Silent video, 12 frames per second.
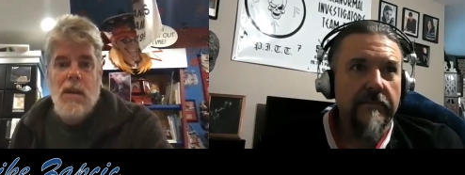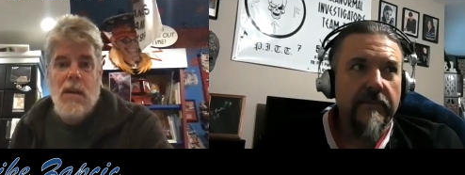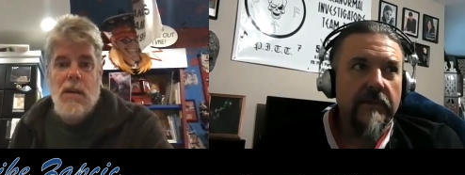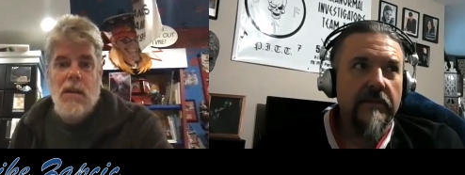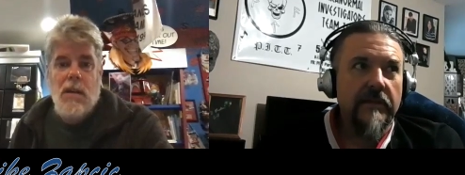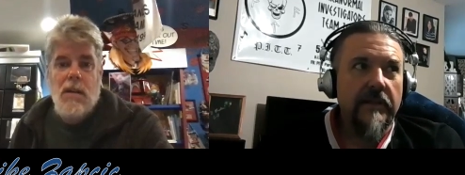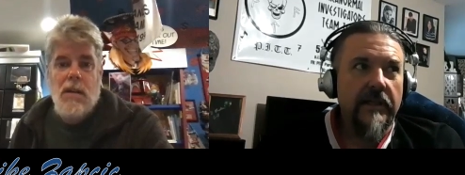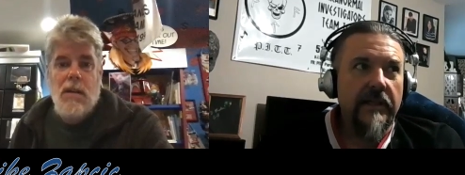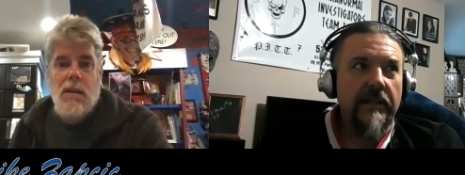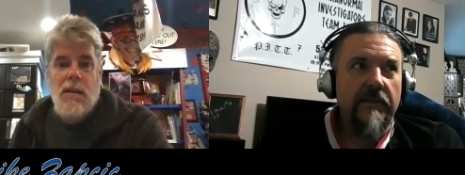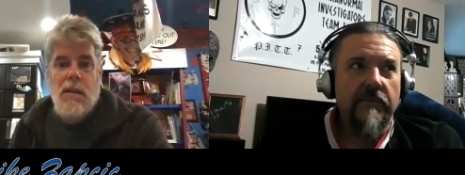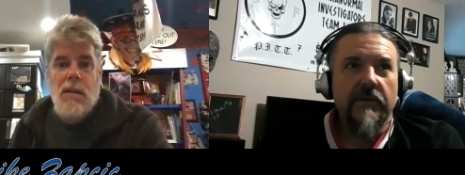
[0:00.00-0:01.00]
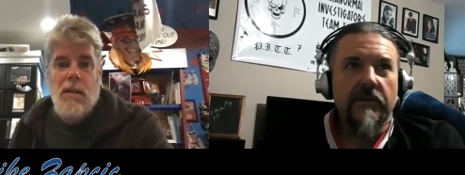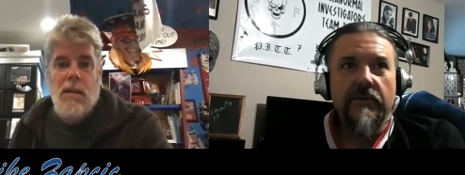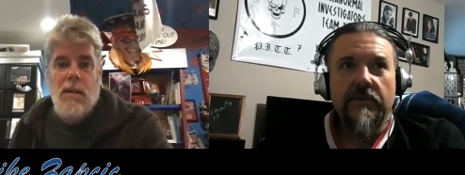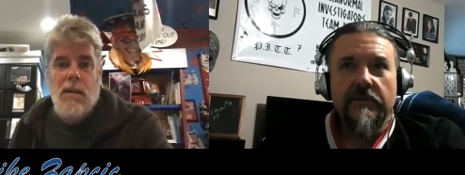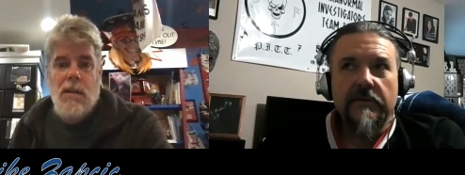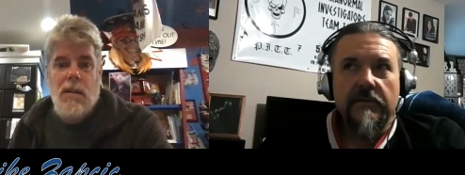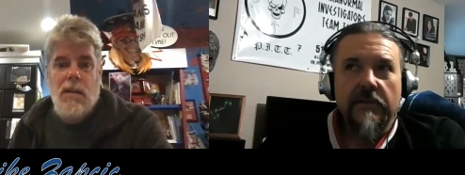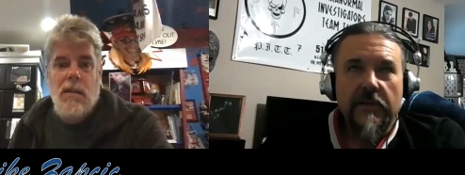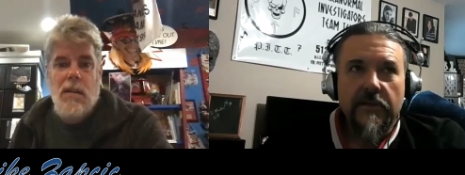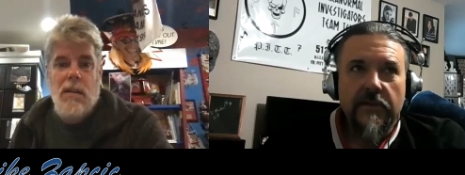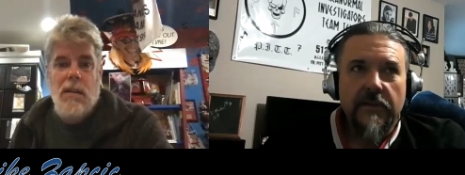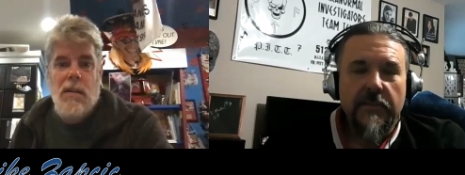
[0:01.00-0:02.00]
Speaker 1: today we're going to
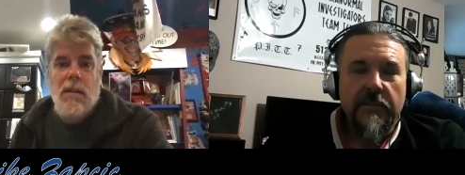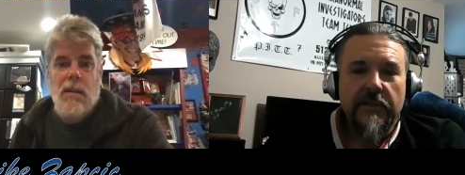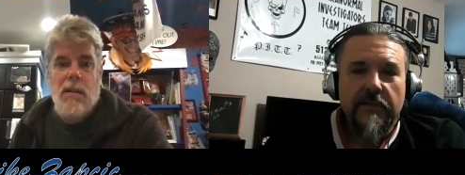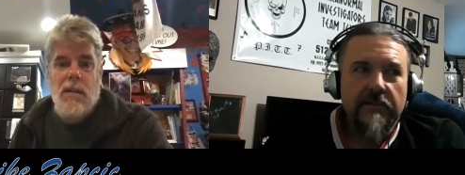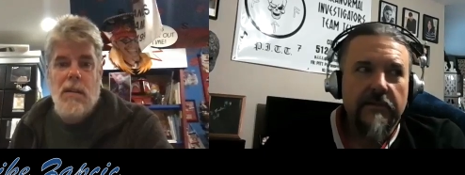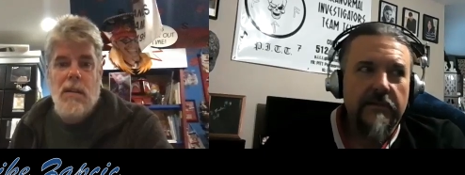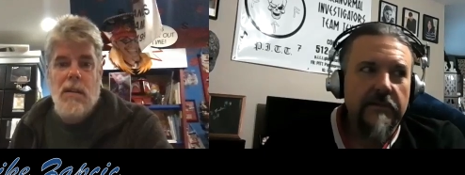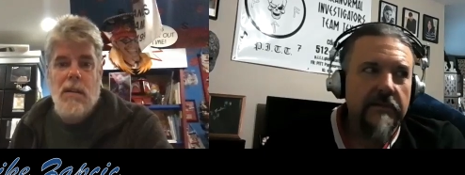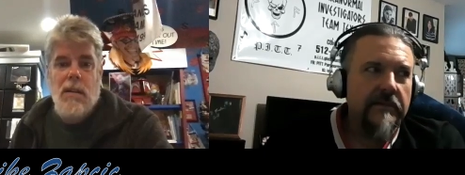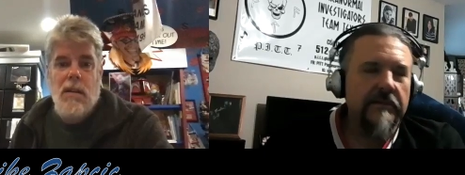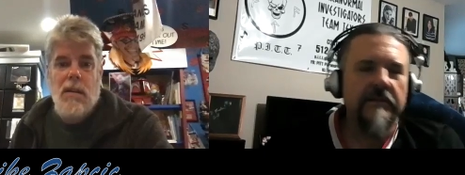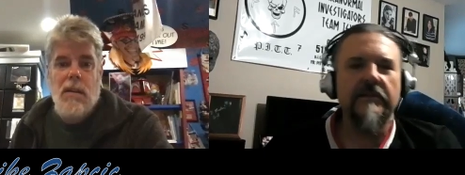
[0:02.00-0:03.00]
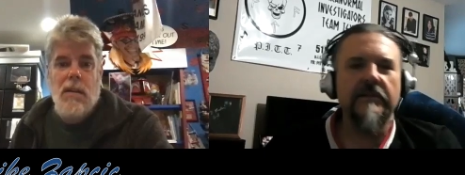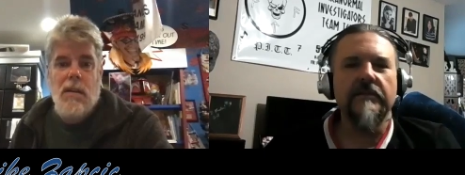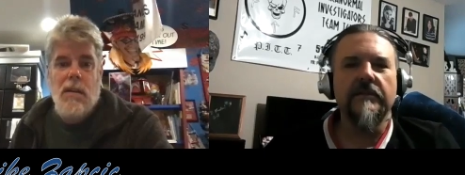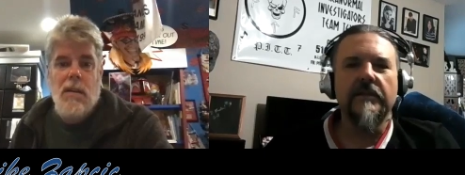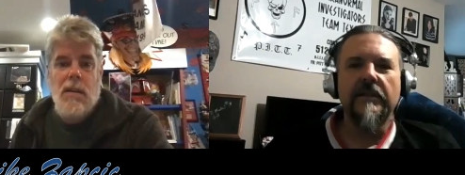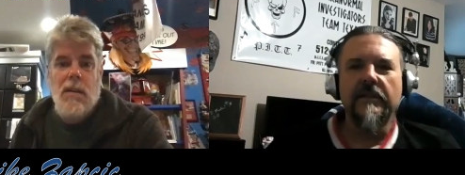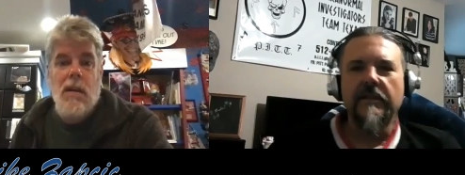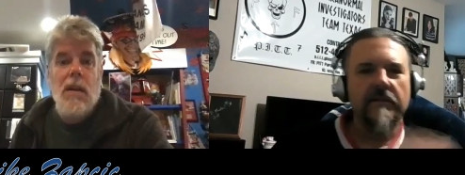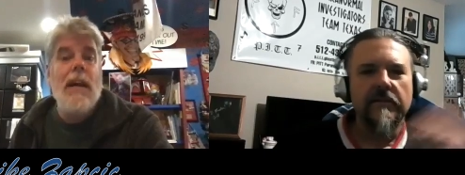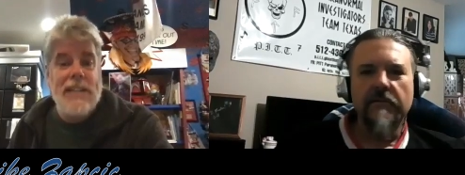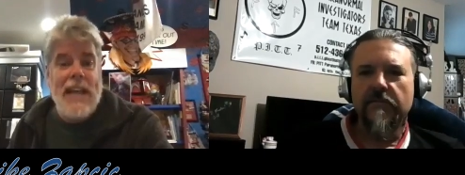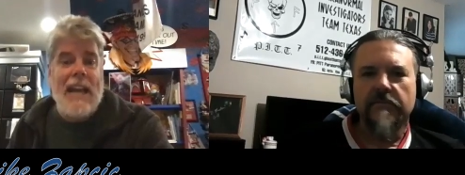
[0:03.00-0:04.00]
talk about,
Speaker 2: you know.
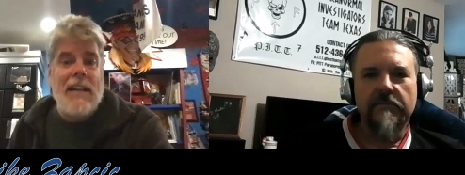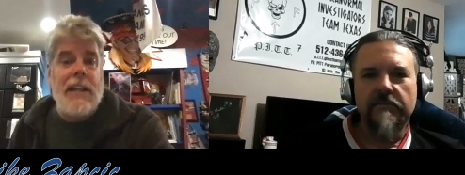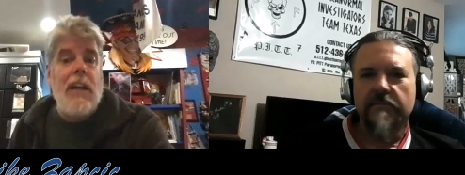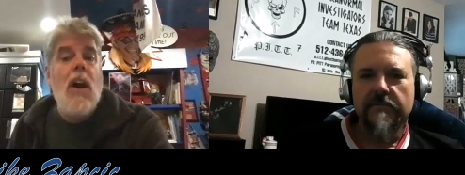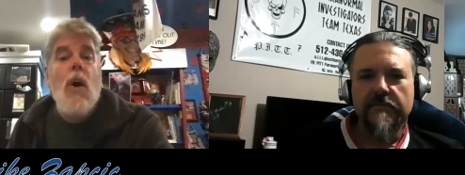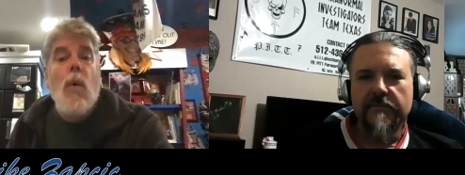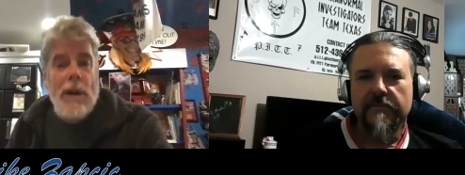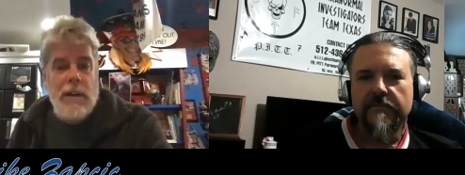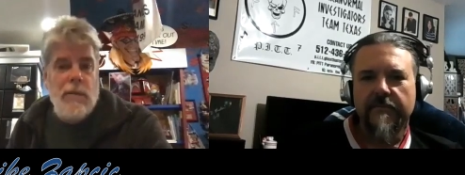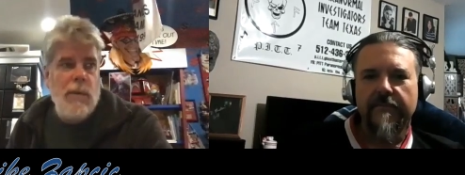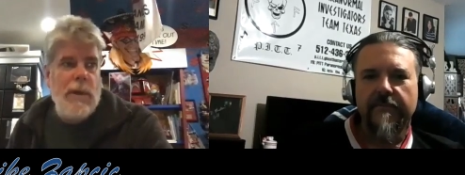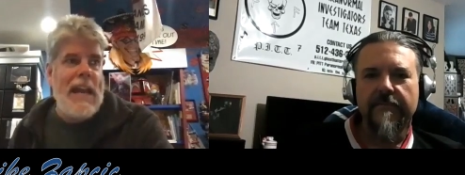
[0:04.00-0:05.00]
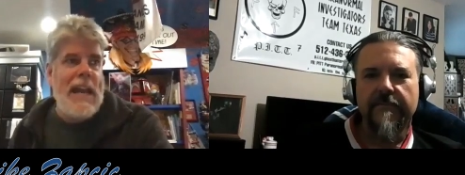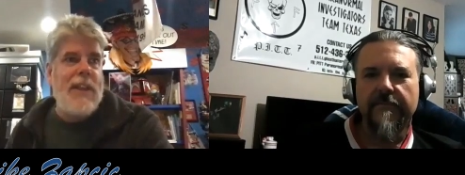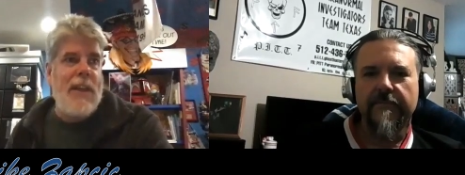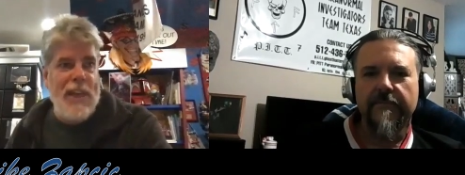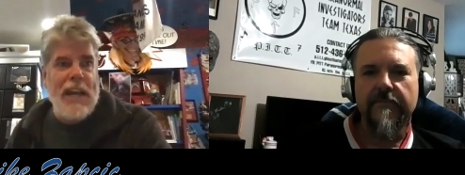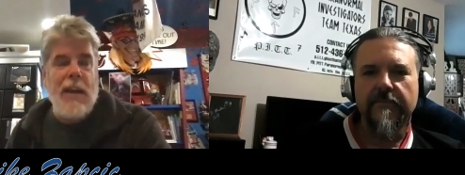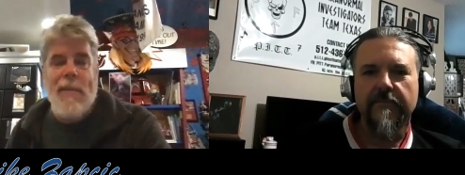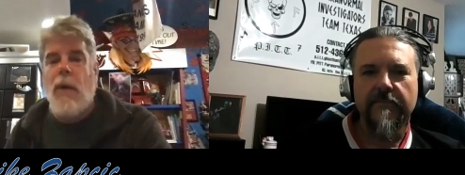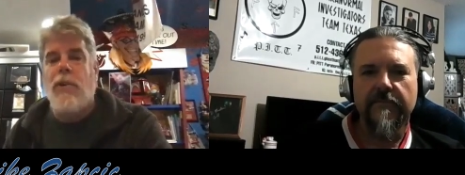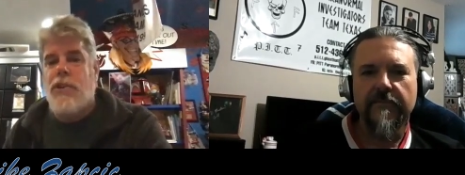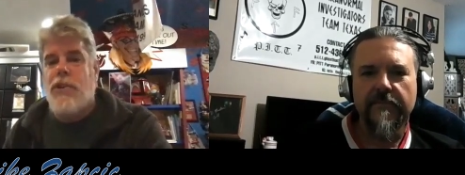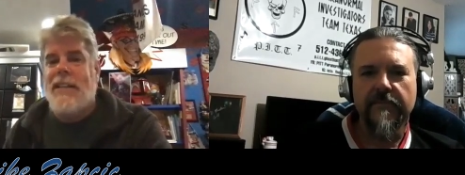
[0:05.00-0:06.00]
Exactly. When you have to think about
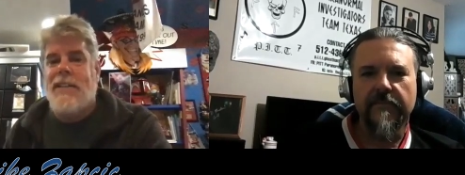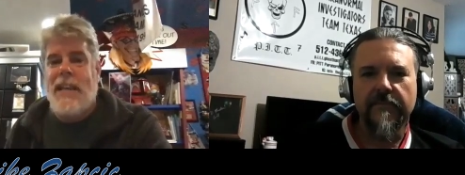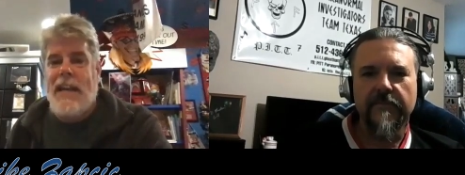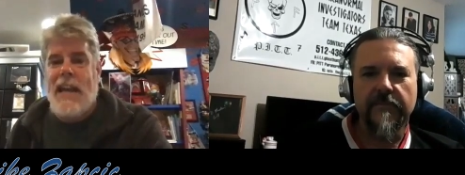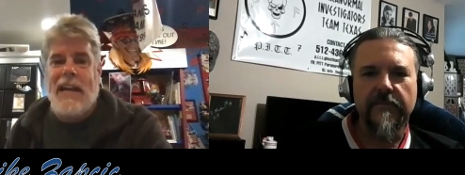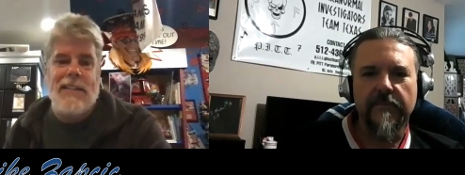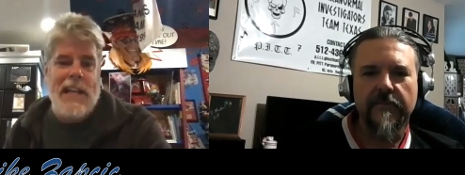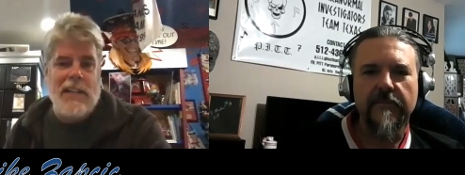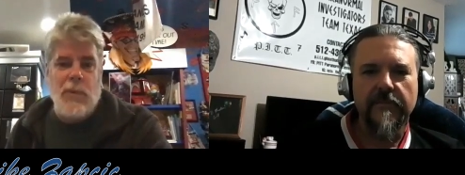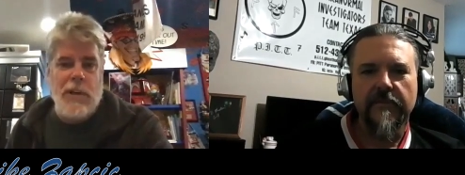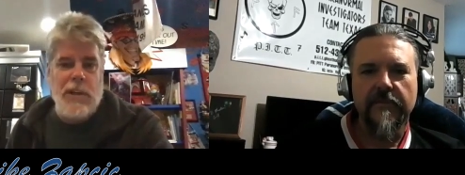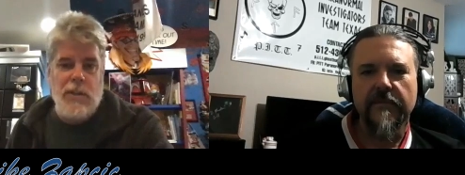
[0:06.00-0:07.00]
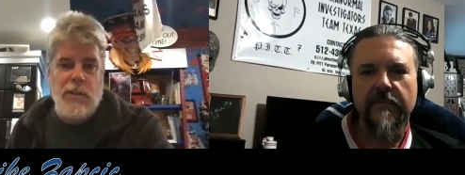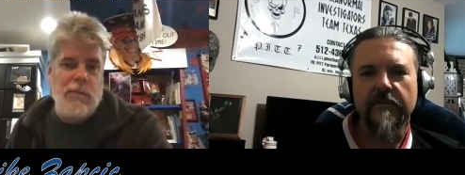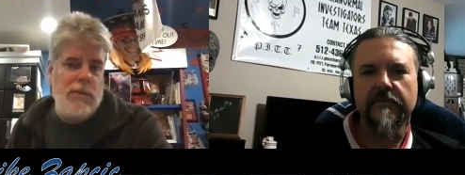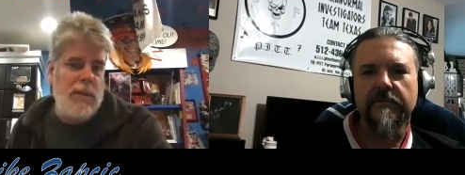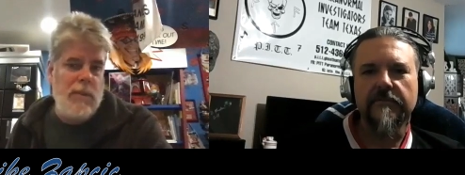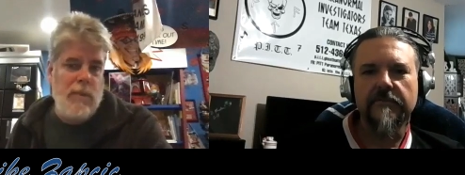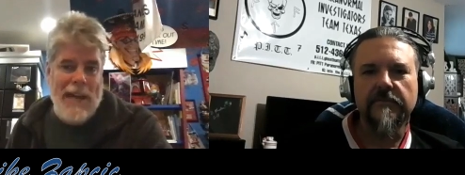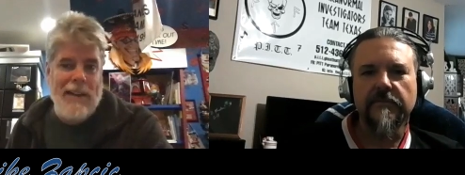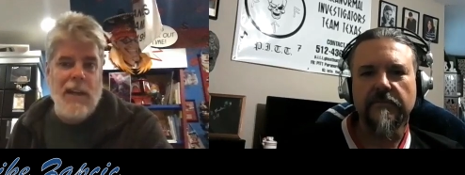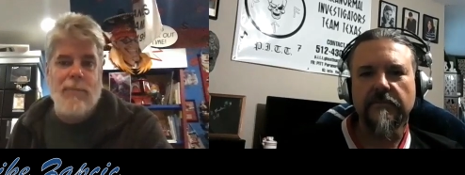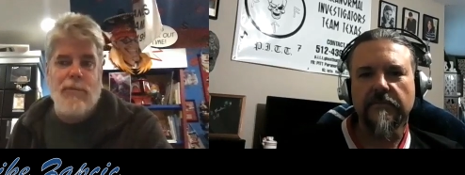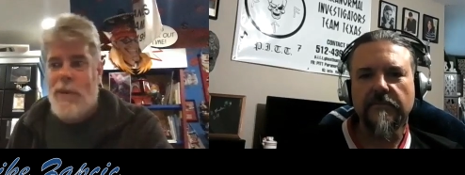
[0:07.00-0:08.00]
what you're going to say next, that's when you end
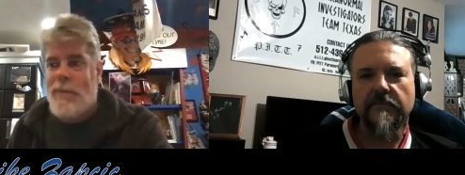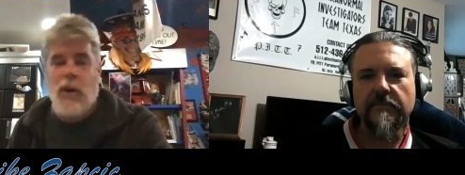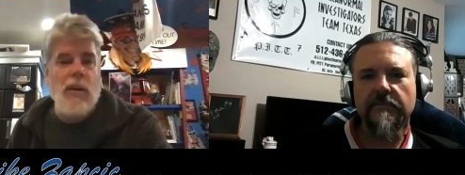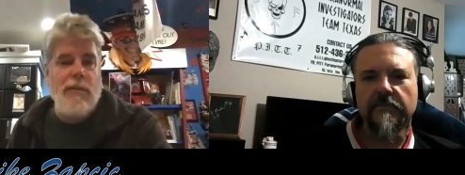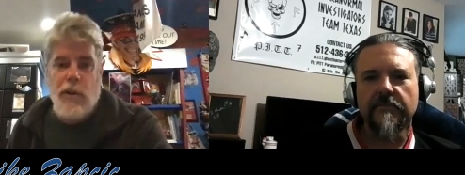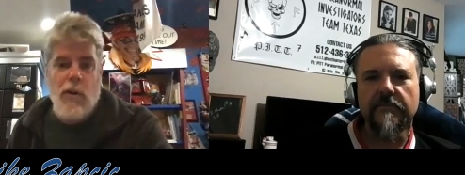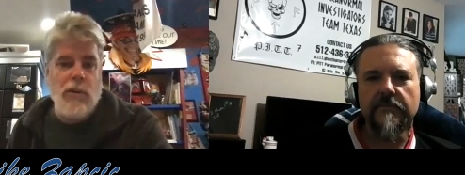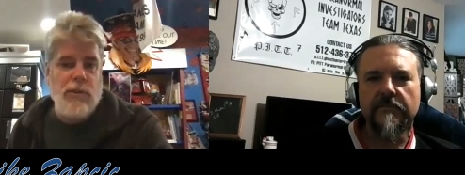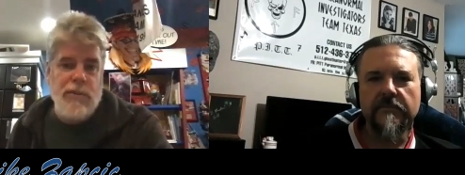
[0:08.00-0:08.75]
up tripping over your own 2